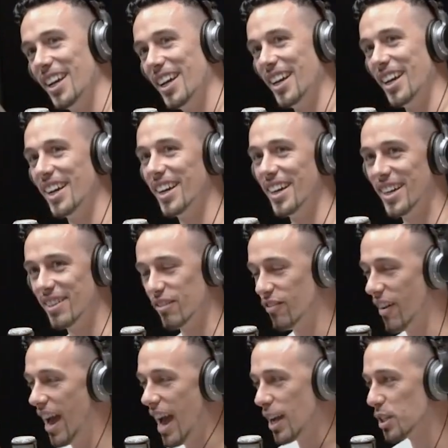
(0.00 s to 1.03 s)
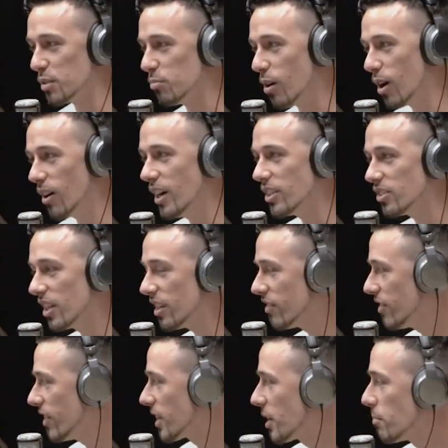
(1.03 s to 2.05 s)
vibes only facts bro i ain't trying to
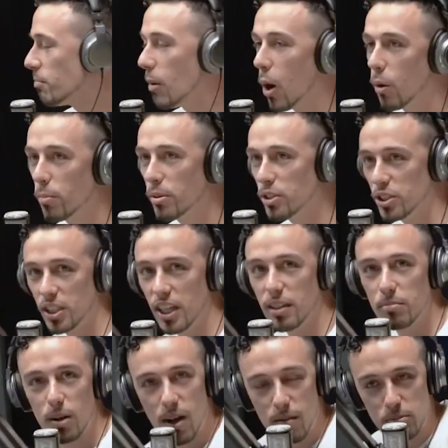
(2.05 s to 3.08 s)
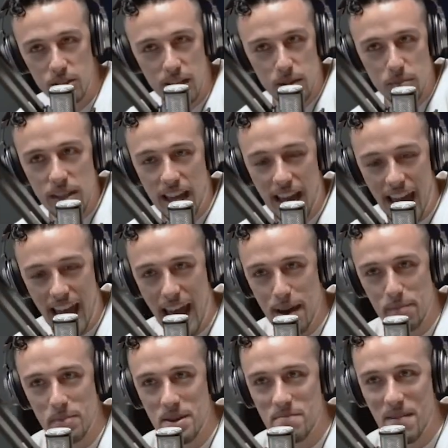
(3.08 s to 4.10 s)
fucking mope and shit bro i'm trying to be
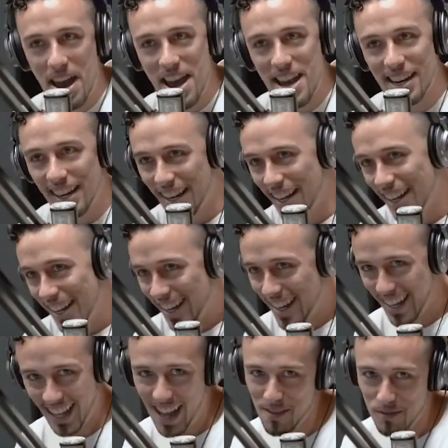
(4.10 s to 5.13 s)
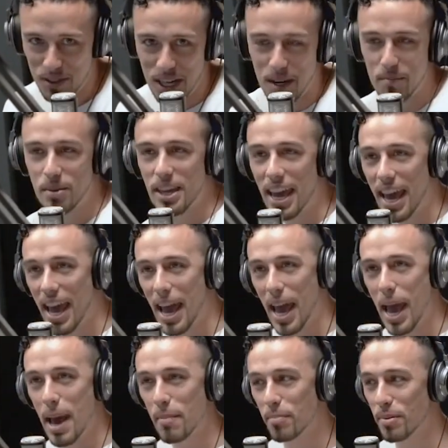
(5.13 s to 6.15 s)
happy man i'm trying to be
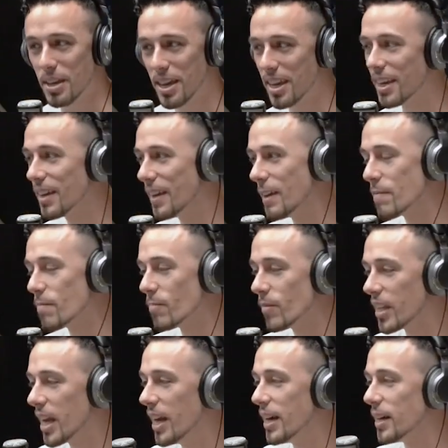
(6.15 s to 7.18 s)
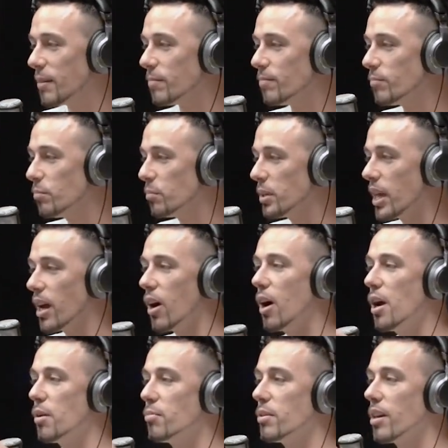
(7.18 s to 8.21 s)
happy um but
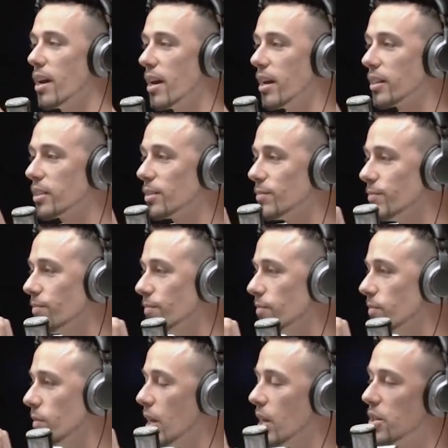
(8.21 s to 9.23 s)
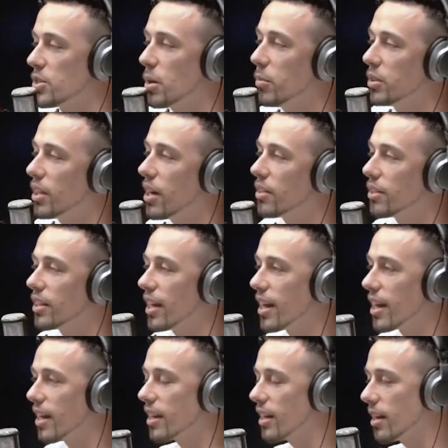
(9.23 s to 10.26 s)
yeah rip x someone the other
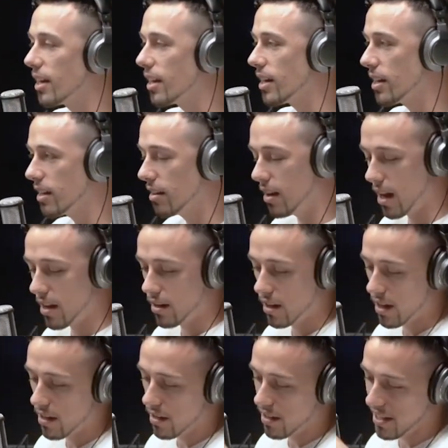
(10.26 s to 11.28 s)
day uh, I, I,